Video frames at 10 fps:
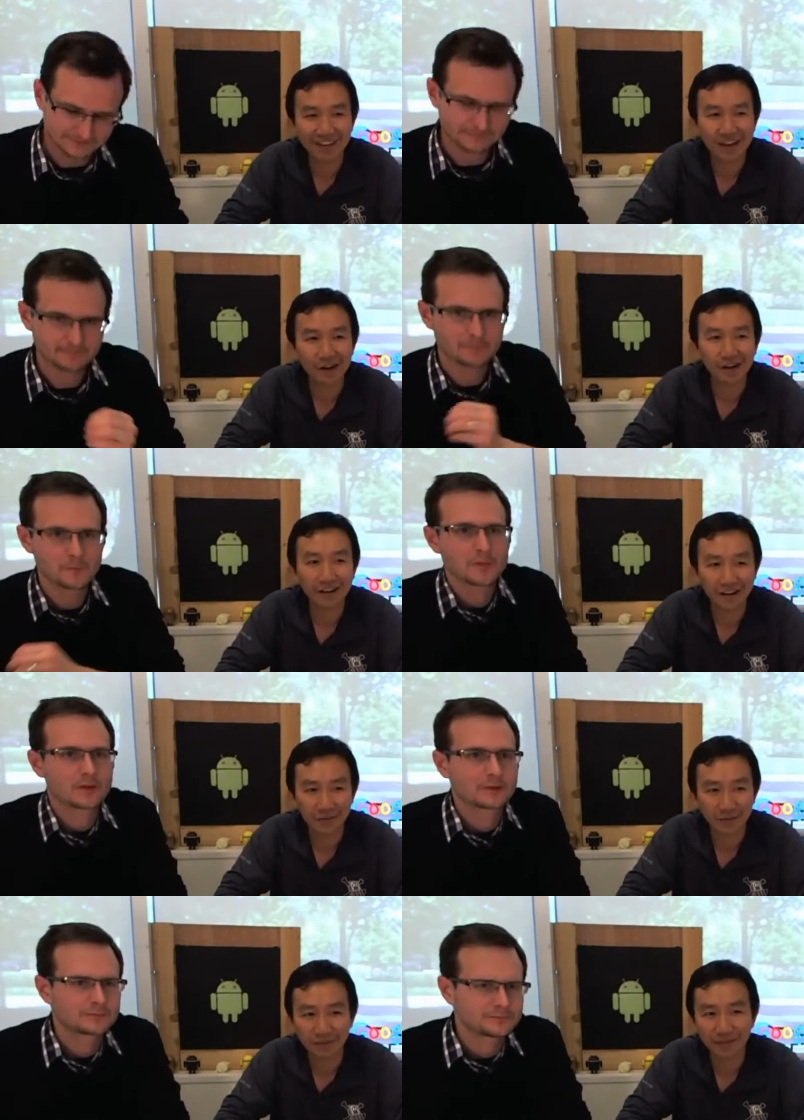Speaker 1: right now,
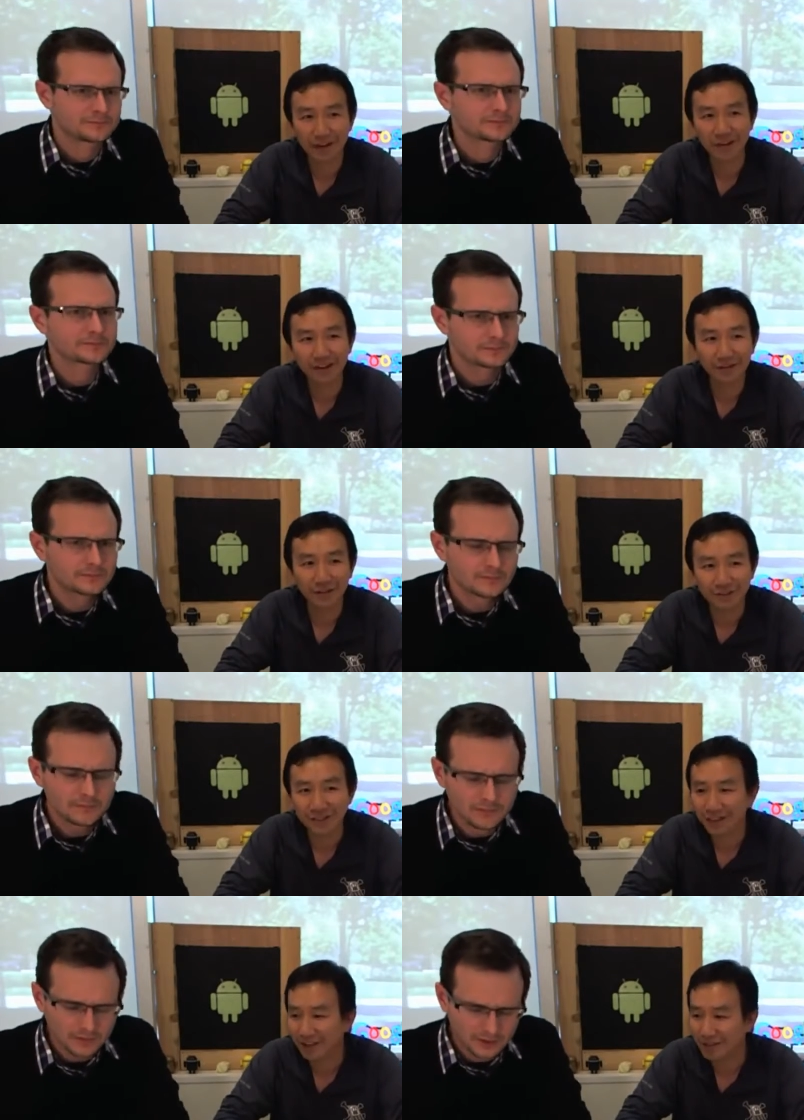uh, it would be very
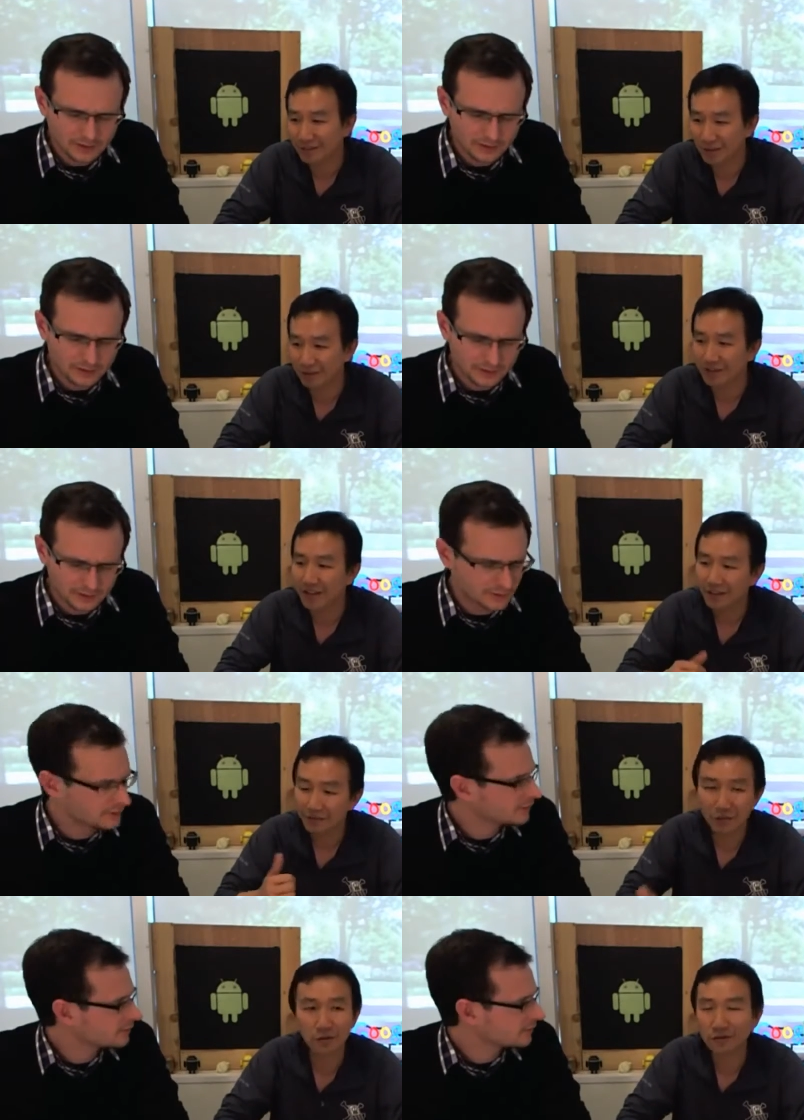helpful to have some sort of
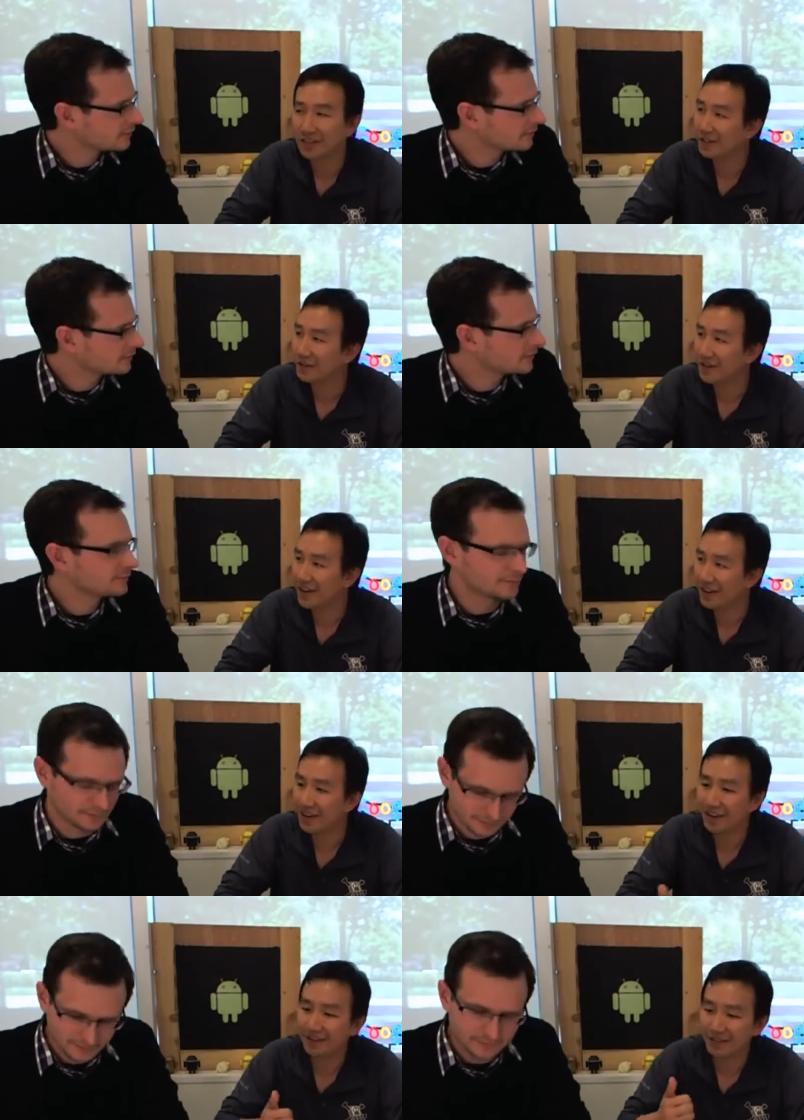visual cue mm
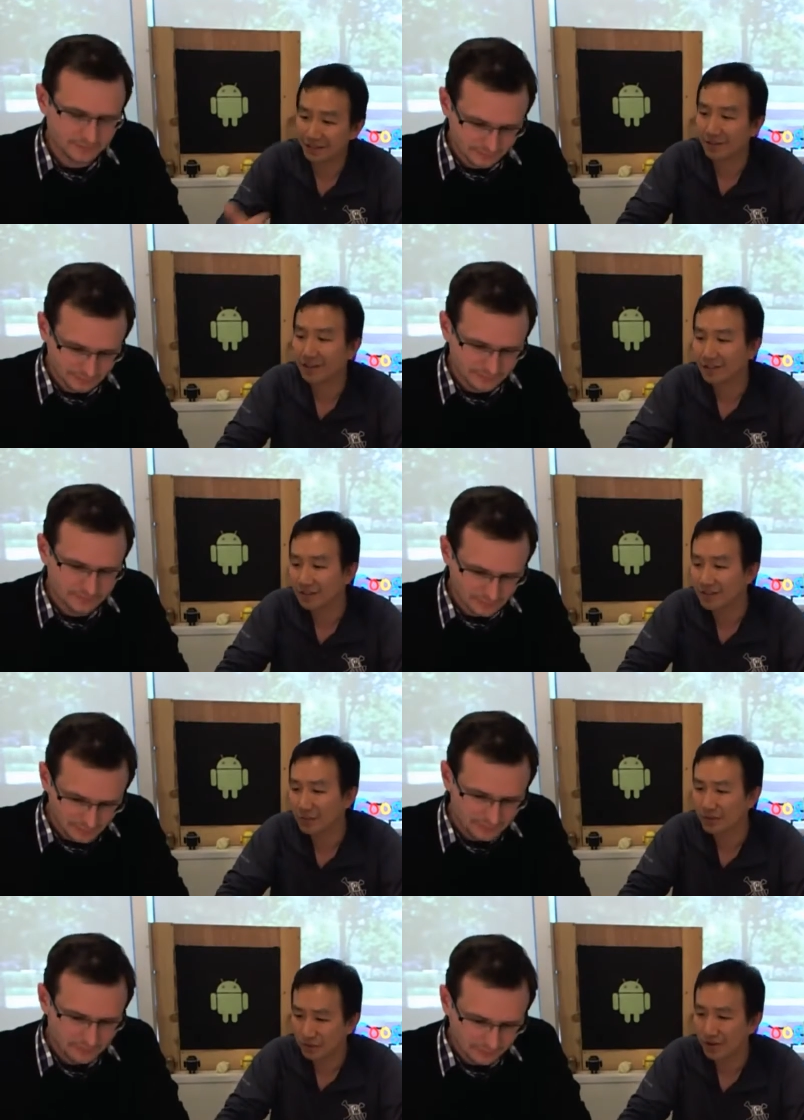-hmm. and
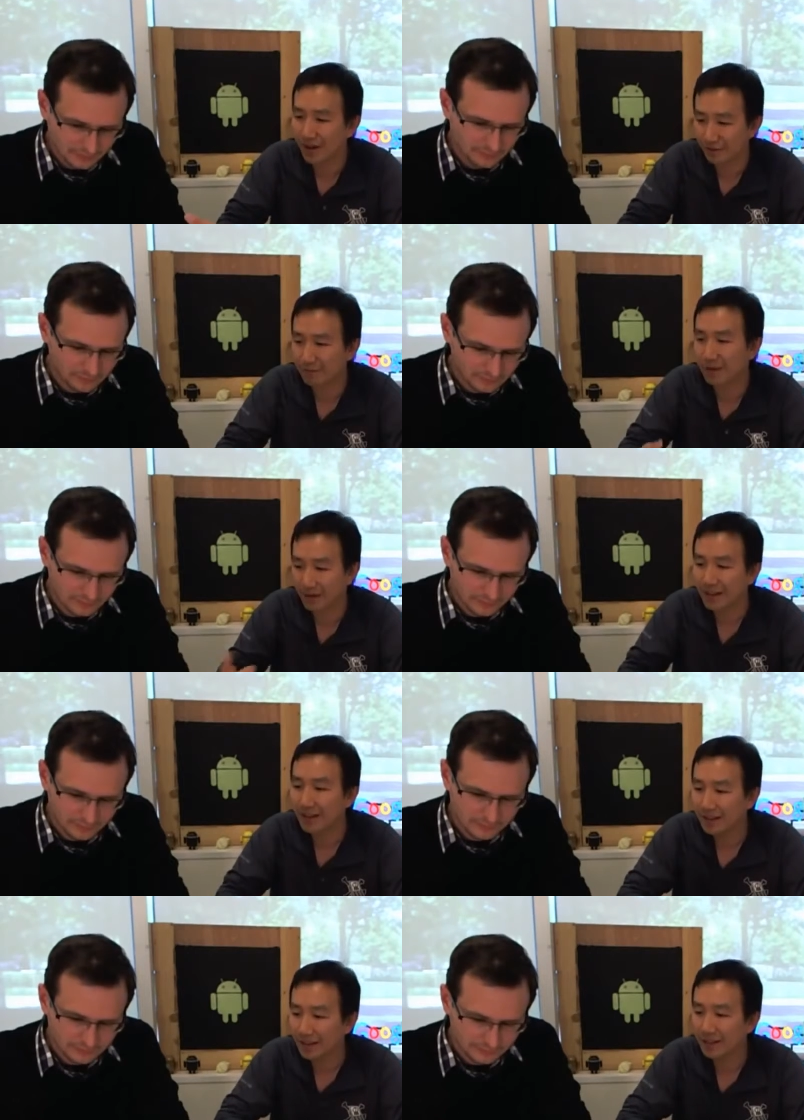instructions, which you have, but
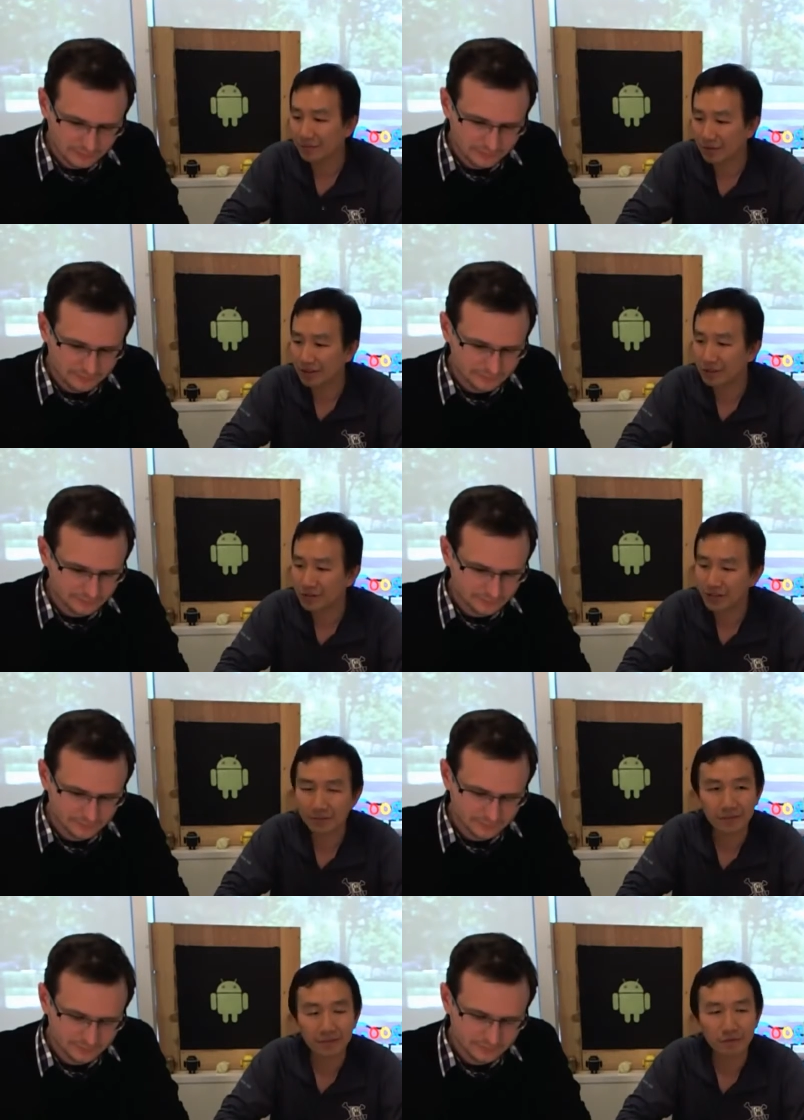it can probably use
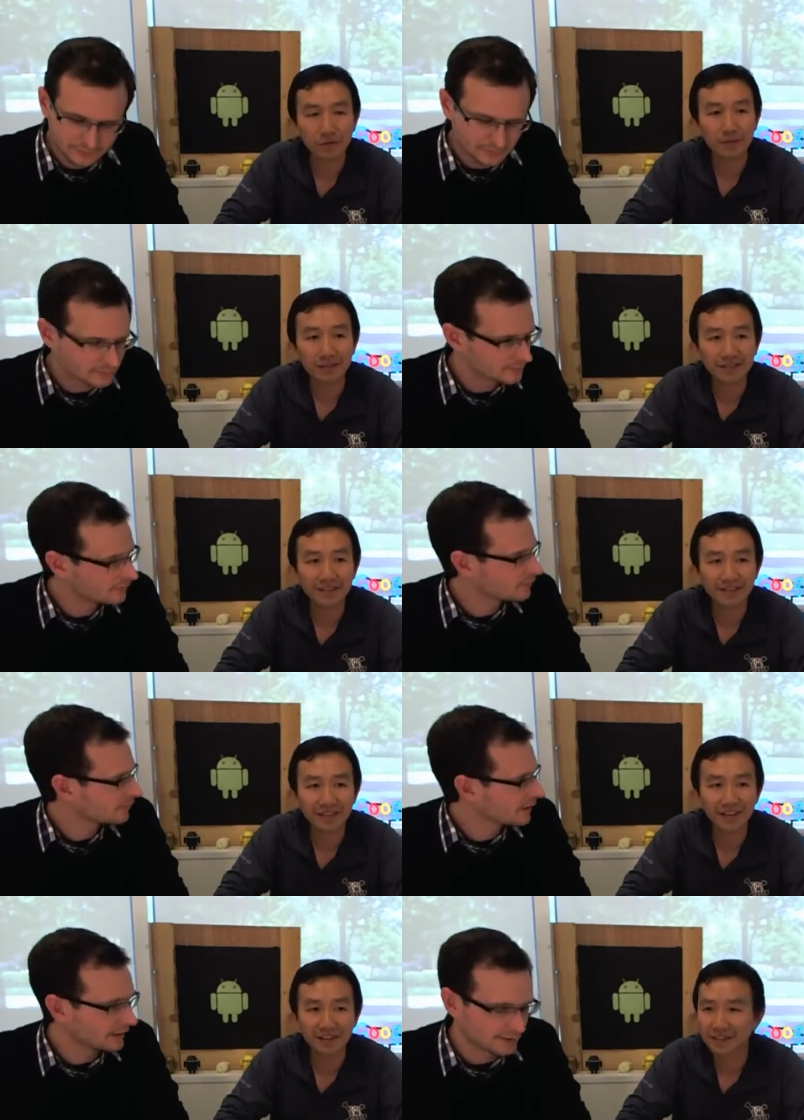some improvements
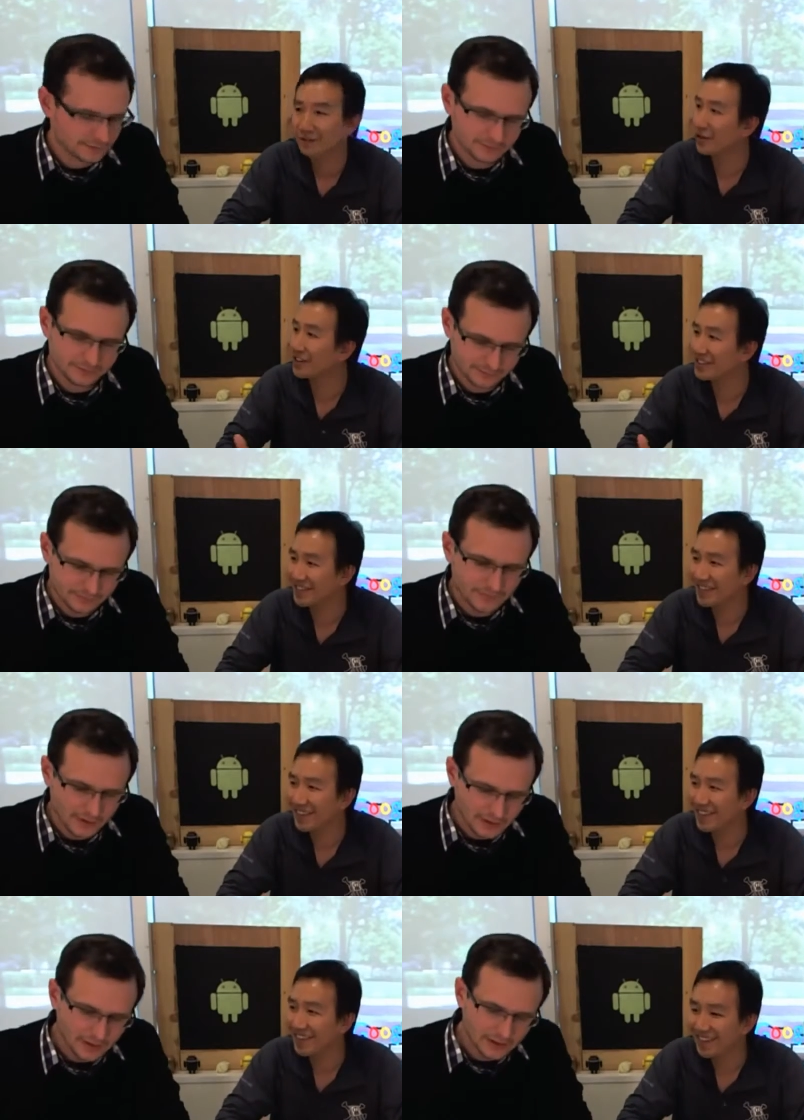yeah. at least for us.
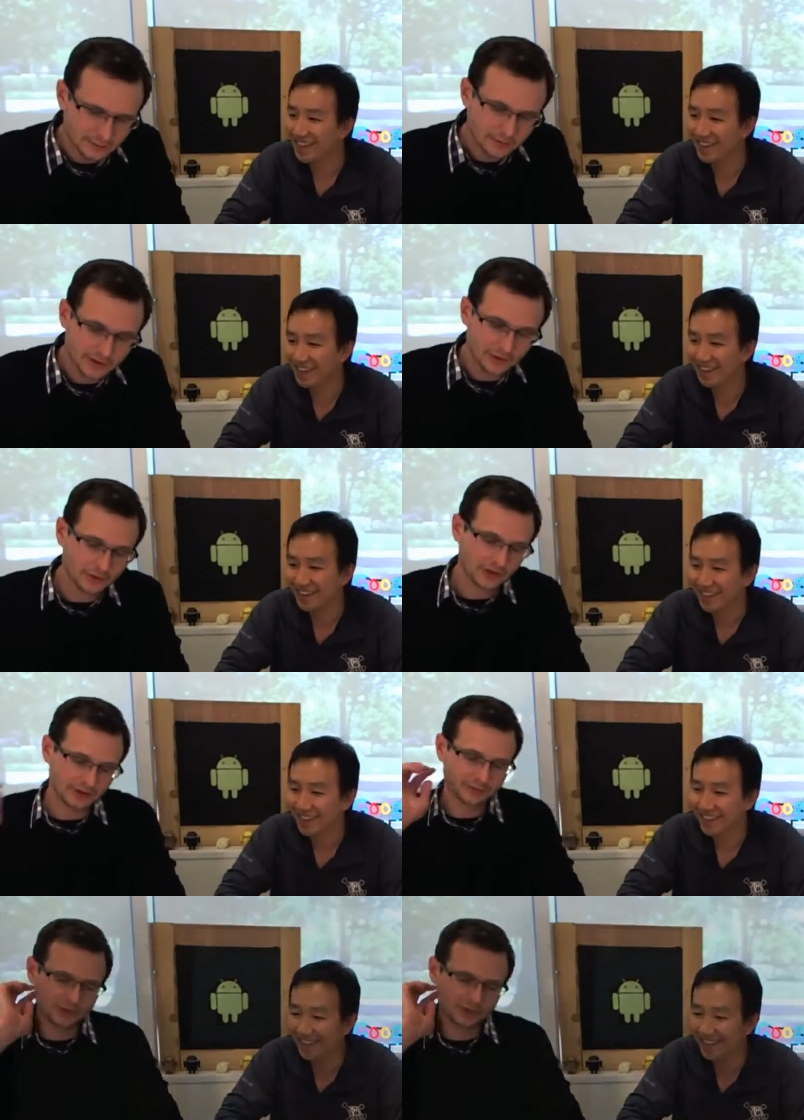
Speaker 2: Uh, the other thing